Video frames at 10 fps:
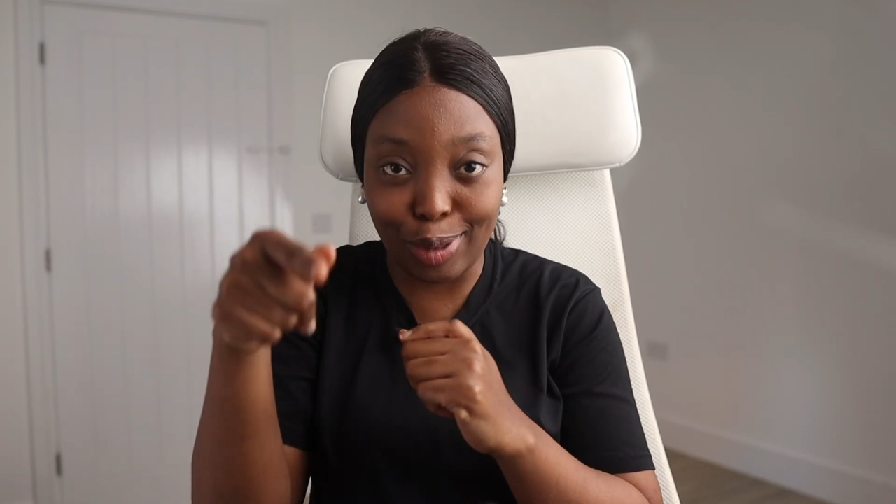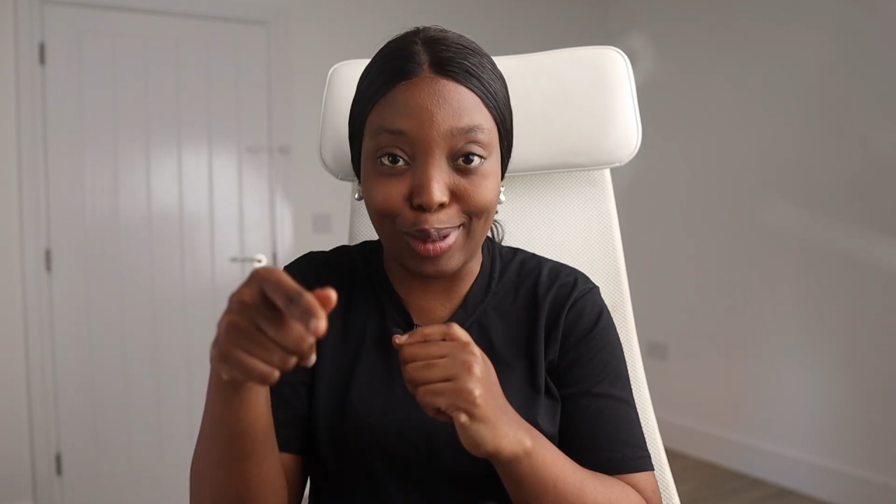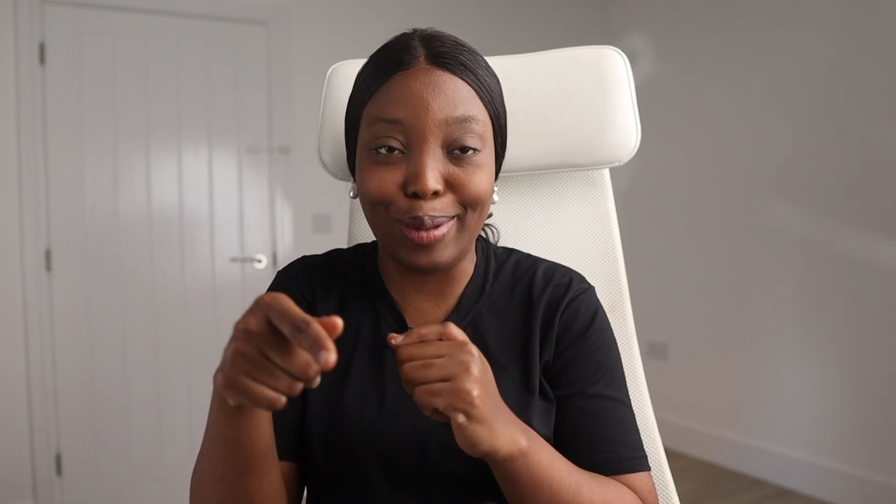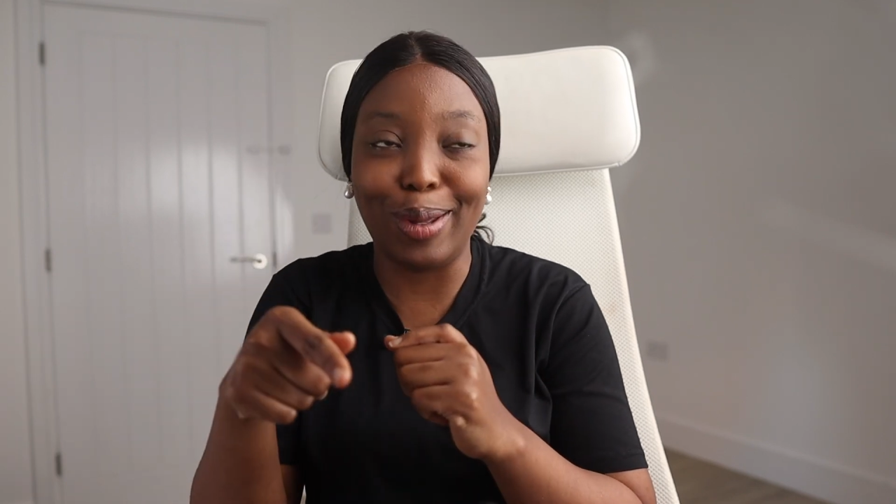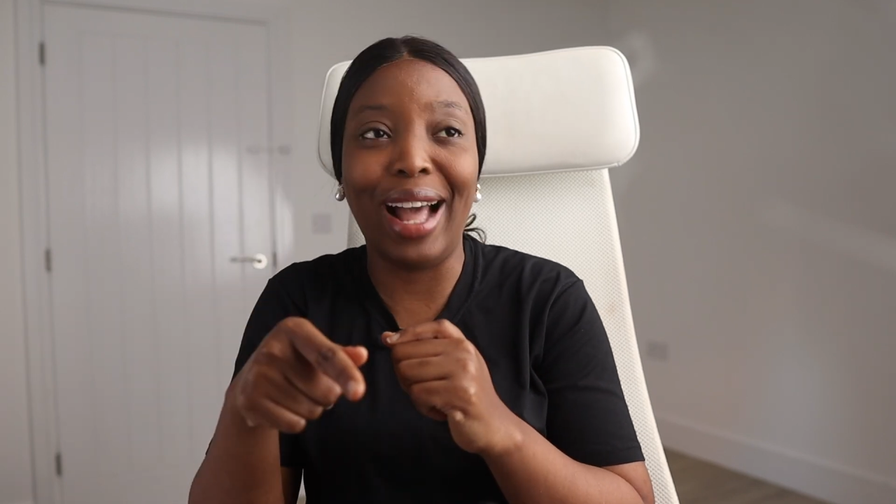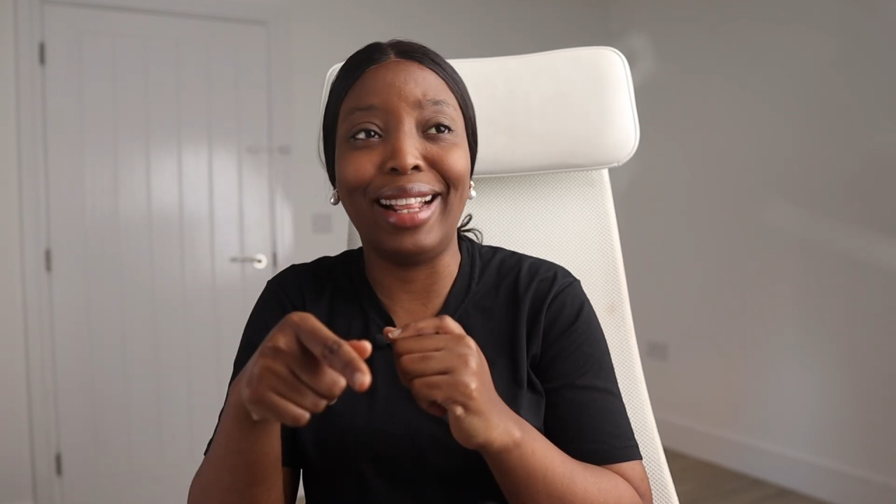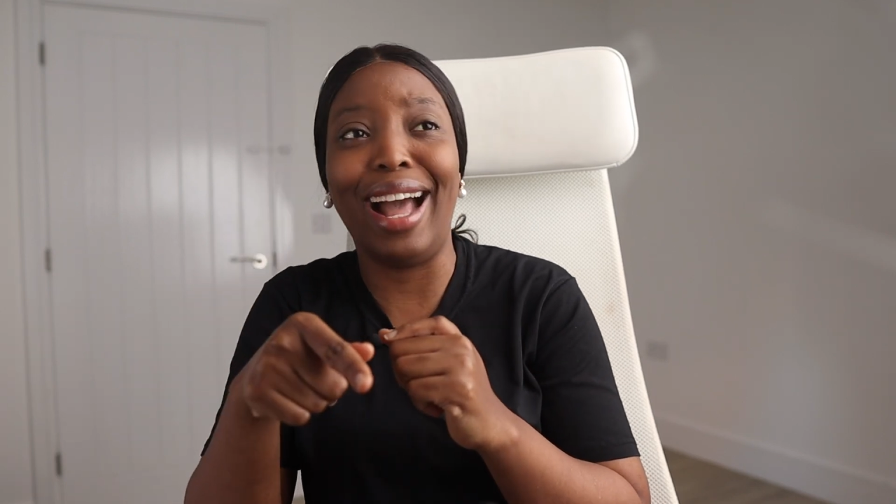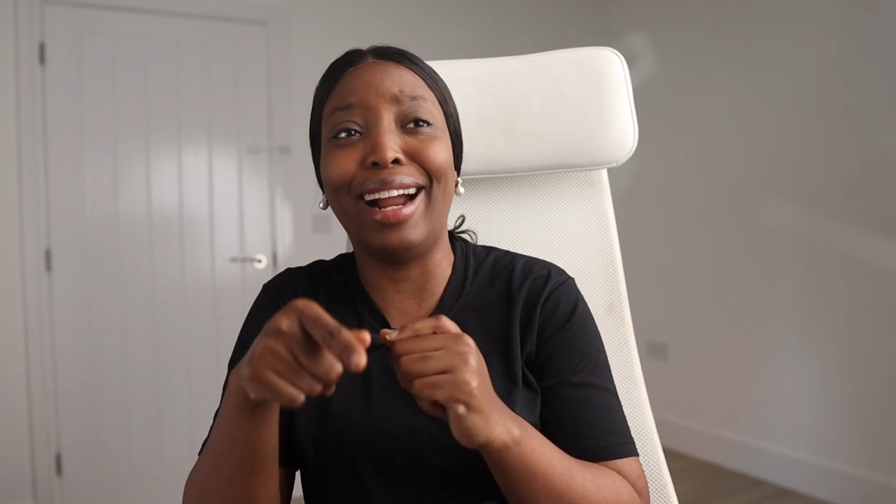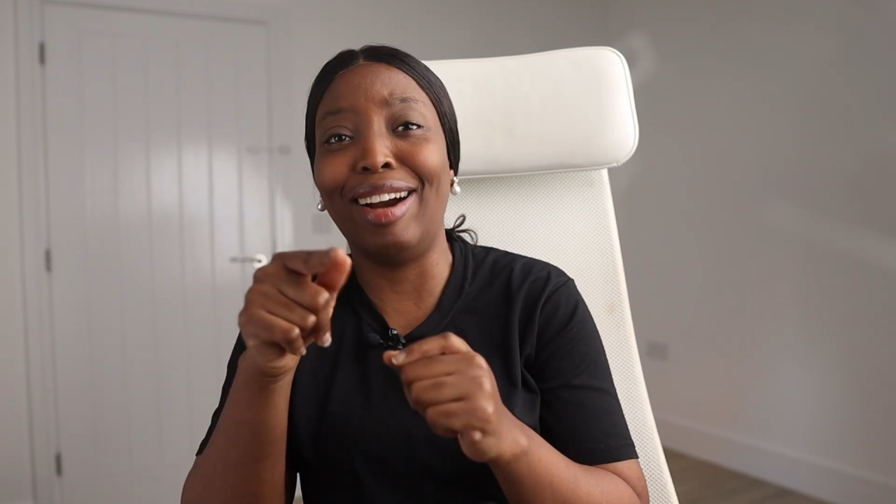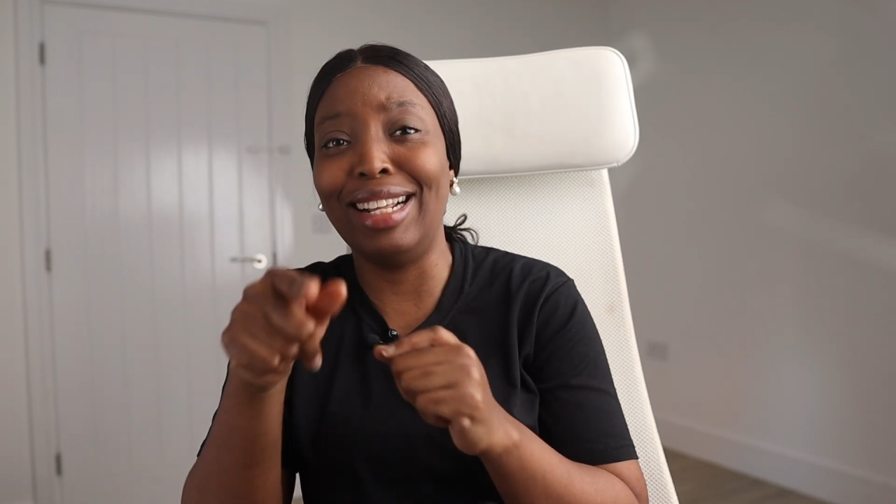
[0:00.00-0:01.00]
to
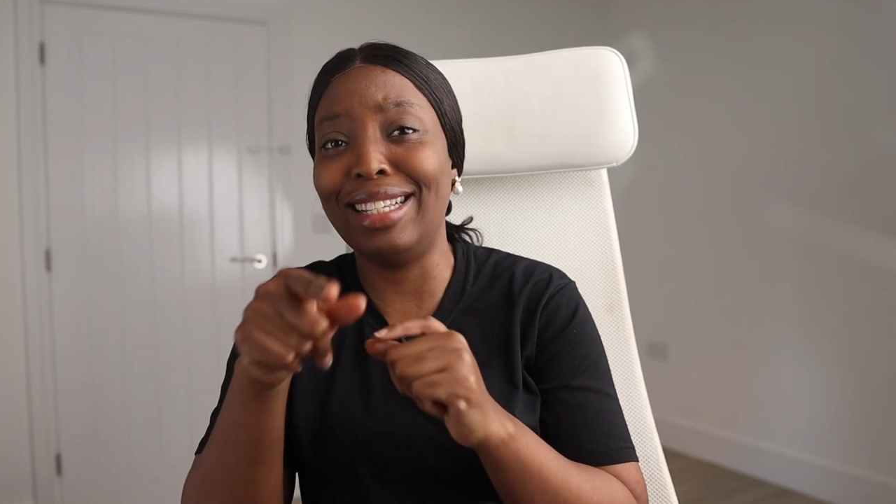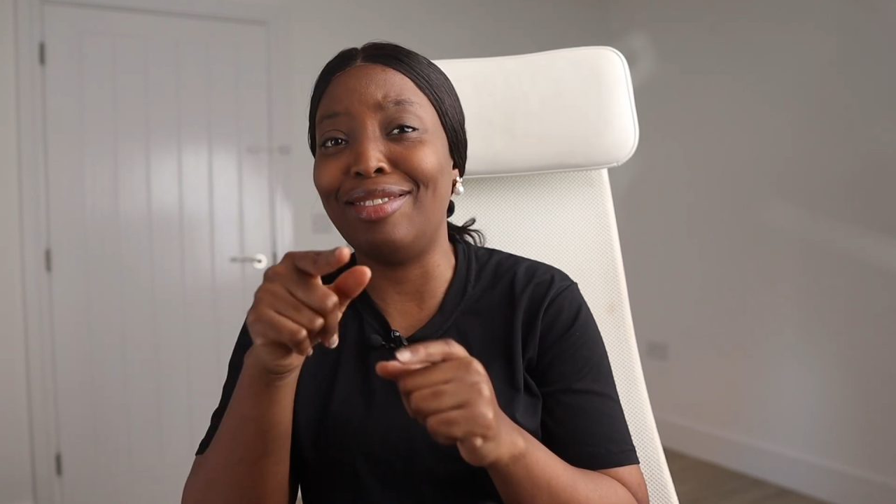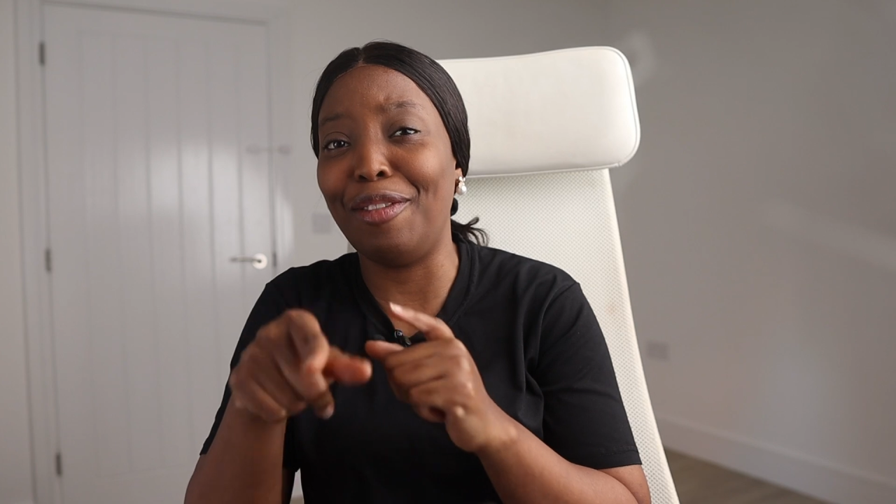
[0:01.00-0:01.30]
that credit